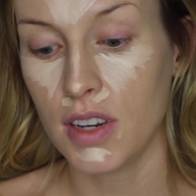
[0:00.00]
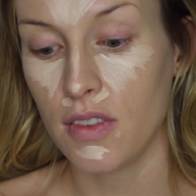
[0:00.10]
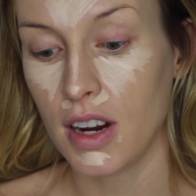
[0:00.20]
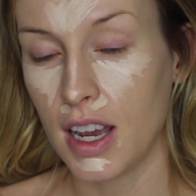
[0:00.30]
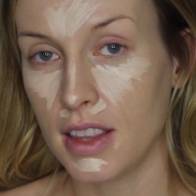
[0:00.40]
I've
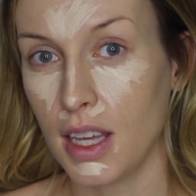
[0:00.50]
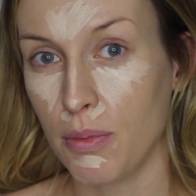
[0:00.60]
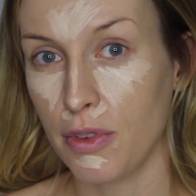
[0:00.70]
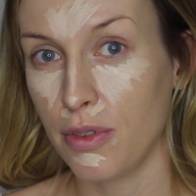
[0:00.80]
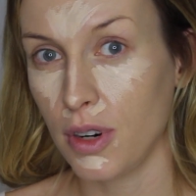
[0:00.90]
never had
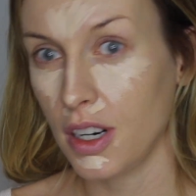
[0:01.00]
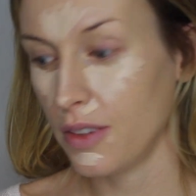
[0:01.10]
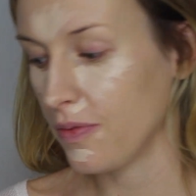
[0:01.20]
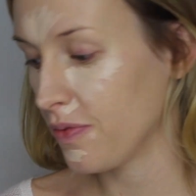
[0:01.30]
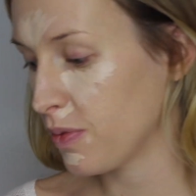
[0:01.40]
that before
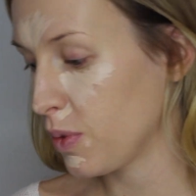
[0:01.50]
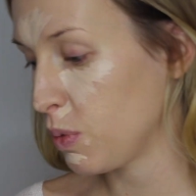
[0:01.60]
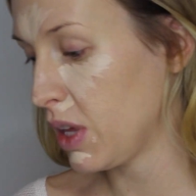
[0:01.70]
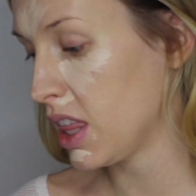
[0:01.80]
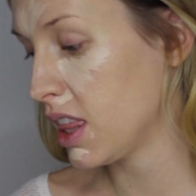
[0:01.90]

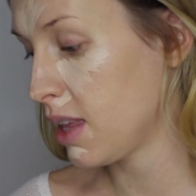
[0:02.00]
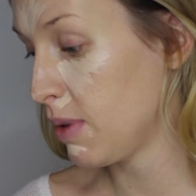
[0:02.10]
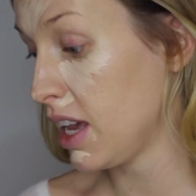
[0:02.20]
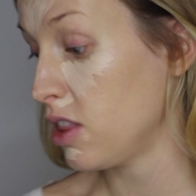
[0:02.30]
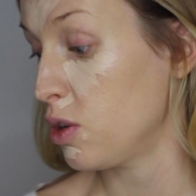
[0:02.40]
with
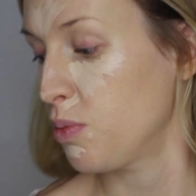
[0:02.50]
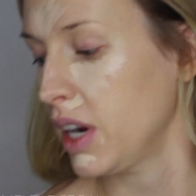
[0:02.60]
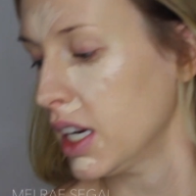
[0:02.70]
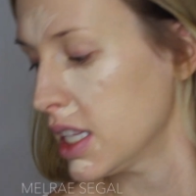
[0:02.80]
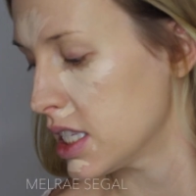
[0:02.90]
my other
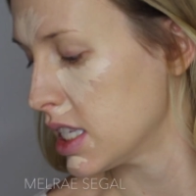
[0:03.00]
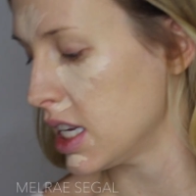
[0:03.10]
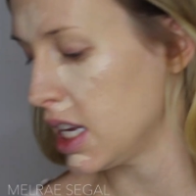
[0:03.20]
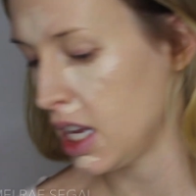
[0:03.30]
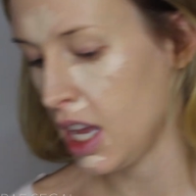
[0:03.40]

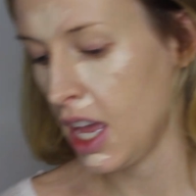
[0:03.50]
pregnancy.